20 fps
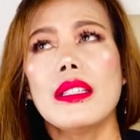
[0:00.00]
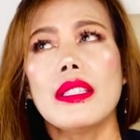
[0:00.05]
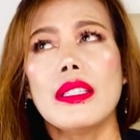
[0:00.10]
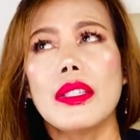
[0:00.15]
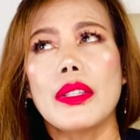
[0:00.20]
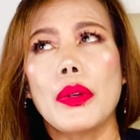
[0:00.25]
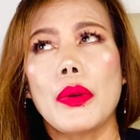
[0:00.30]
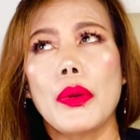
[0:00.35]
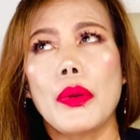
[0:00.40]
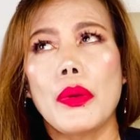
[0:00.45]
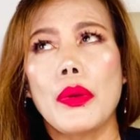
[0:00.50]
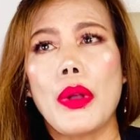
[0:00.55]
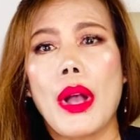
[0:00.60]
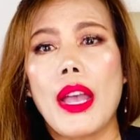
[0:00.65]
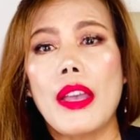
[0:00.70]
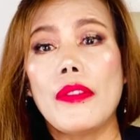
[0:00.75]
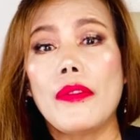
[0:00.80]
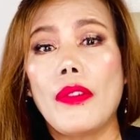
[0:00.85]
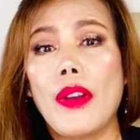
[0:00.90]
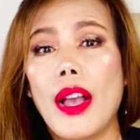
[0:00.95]
So
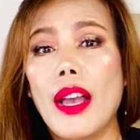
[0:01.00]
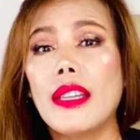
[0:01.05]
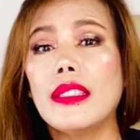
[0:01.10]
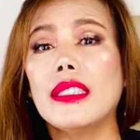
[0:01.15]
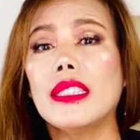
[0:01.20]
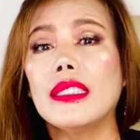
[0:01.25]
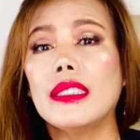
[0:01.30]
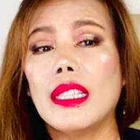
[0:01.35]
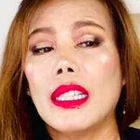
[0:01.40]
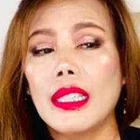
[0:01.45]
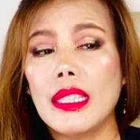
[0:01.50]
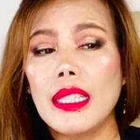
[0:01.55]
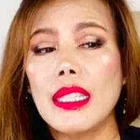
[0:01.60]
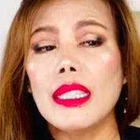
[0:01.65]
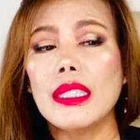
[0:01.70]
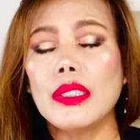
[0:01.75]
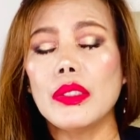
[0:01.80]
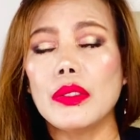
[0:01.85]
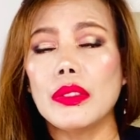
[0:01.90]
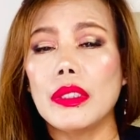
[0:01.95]
I've added a
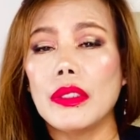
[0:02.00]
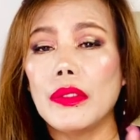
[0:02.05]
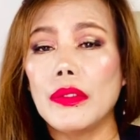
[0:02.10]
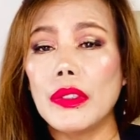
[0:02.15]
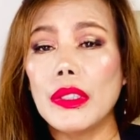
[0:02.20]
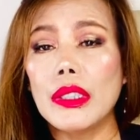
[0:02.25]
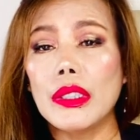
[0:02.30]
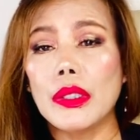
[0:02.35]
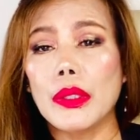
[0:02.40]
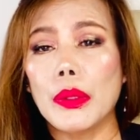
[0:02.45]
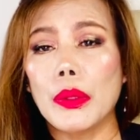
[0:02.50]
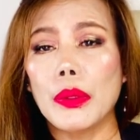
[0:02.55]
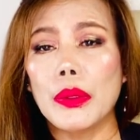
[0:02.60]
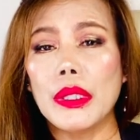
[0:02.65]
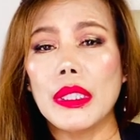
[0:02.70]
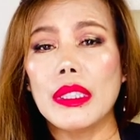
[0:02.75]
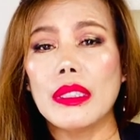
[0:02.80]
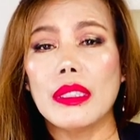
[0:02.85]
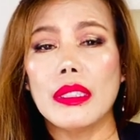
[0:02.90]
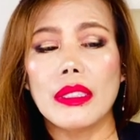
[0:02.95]
link to the video
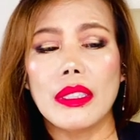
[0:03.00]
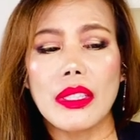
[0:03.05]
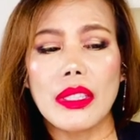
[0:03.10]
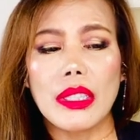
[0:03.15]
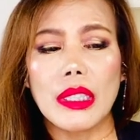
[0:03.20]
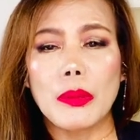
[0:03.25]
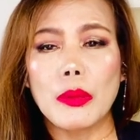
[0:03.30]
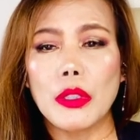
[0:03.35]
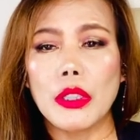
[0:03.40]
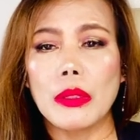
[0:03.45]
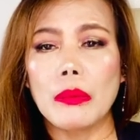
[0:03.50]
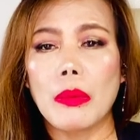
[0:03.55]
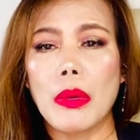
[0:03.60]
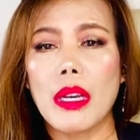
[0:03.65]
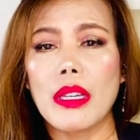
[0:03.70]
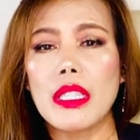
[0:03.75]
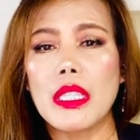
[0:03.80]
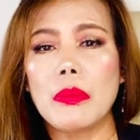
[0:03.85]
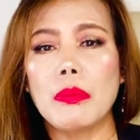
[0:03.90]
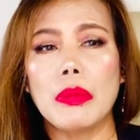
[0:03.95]
in the description
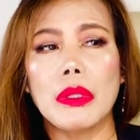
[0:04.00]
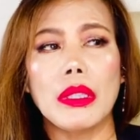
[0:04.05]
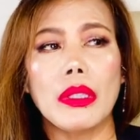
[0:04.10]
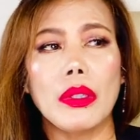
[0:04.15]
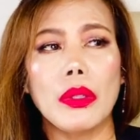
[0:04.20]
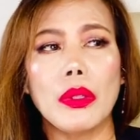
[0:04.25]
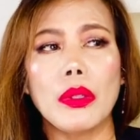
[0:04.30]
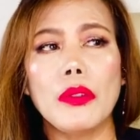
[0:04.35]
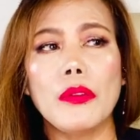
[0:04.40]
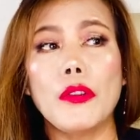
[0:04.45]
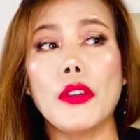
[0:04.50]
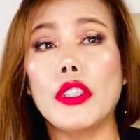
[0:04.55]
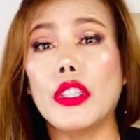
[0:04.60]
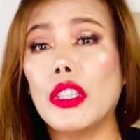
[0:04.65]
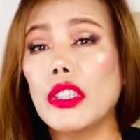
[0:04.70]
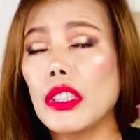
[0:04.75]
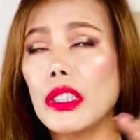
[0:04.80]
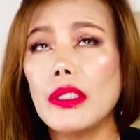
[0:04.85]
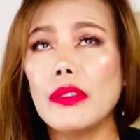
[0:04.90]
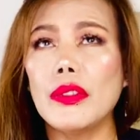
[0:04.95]
box below for
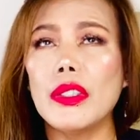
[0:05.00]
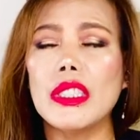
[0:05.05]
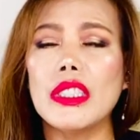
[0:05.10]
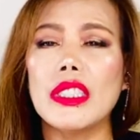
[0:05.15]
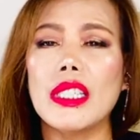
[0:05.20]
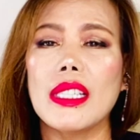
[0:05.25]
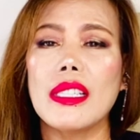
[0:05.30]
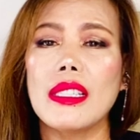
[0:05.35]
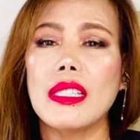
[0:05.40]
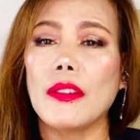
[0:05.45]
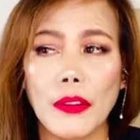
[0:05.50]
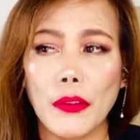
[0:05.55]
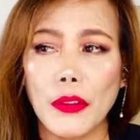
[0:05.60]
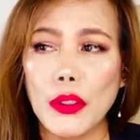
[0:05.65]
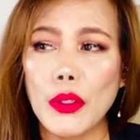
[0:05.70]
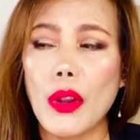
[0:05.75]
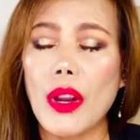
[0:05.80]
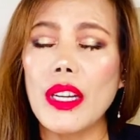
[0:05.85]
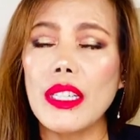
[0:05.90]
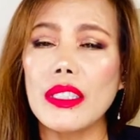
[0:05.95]
your convenience if
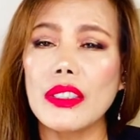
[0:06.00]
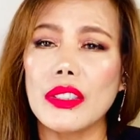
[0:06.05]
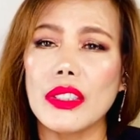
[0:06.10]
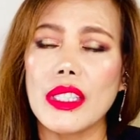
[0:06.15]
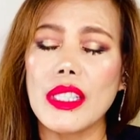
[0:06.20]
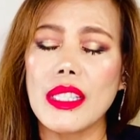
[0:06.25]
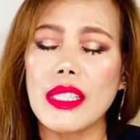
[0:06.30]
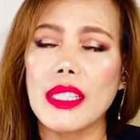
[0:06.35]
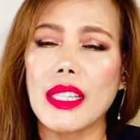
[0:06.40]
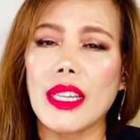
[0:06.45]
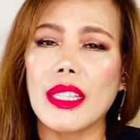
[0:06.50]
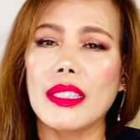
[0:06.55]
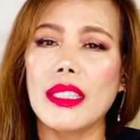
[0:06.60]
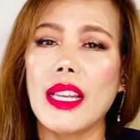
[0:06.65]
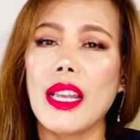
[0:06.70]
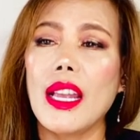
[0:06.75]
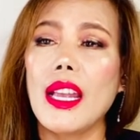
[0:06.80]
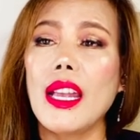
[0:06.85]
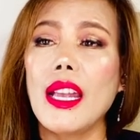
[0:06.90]
you are interested.